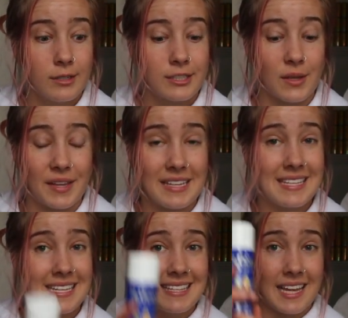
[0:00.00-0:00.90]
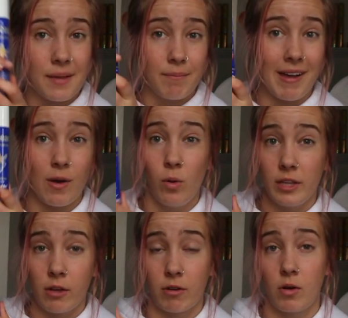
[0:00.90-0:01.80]
So this is like my
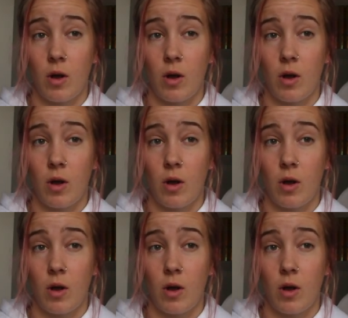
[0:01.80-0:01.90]
holy grail.